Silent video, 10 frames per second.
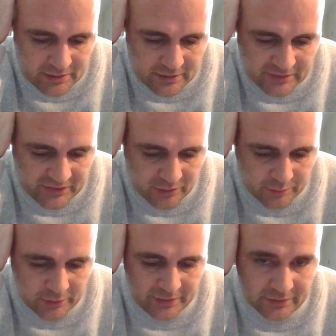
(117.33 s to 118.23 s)
the
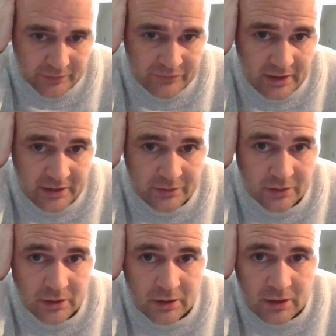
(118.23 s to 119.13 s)
ceremonial center